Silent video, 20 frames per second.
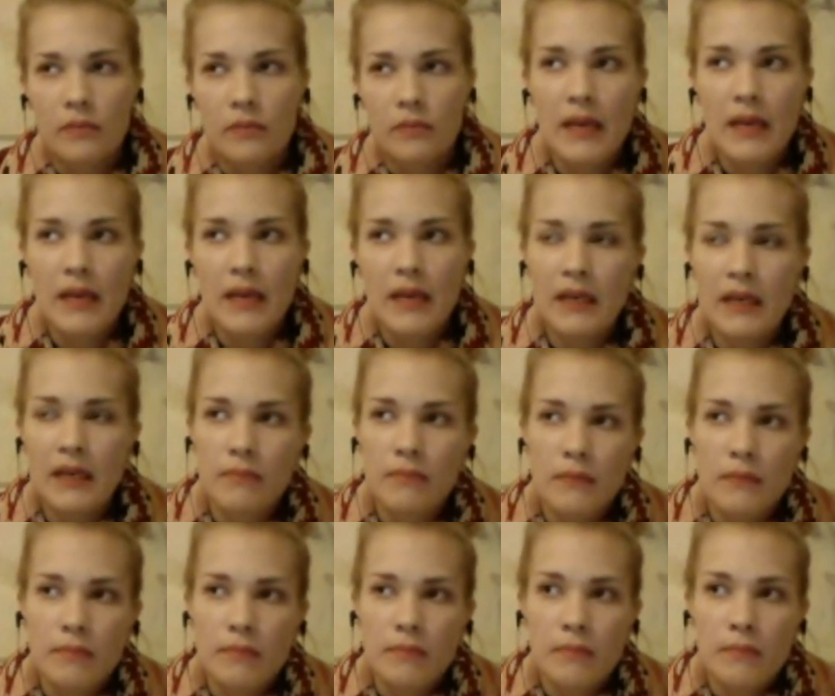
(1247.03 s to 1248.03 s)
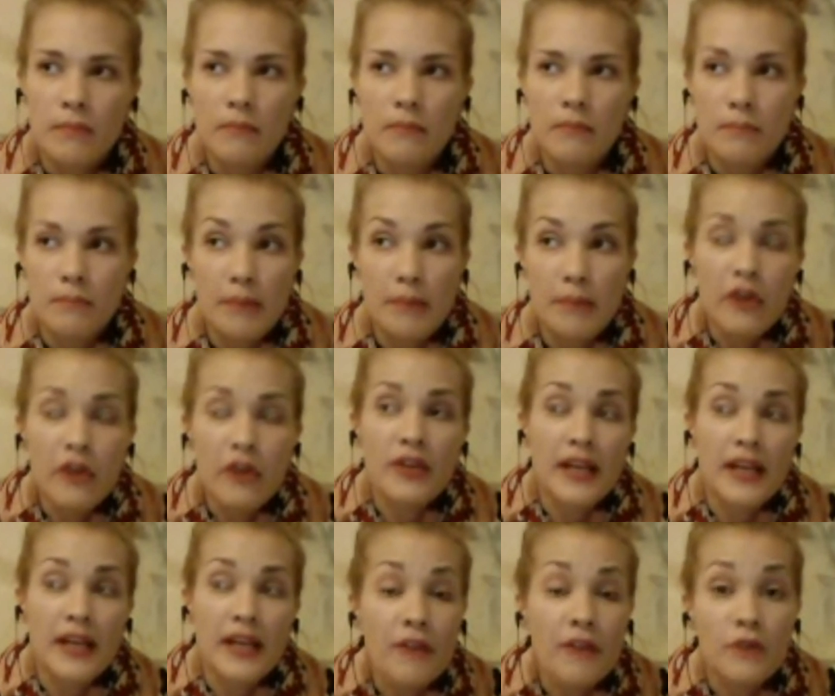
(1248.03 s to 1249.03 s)
maybe better
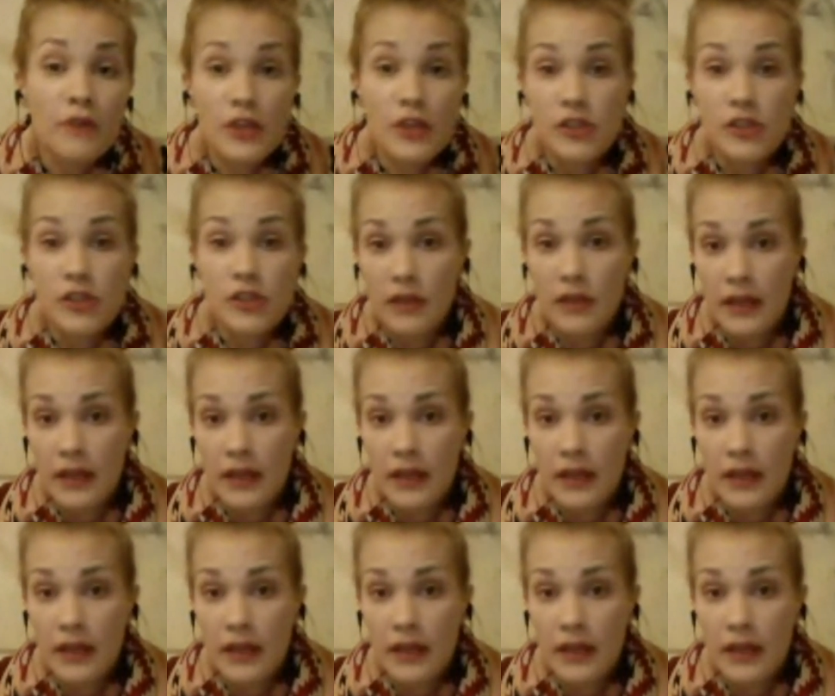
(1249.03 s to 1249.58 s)
than average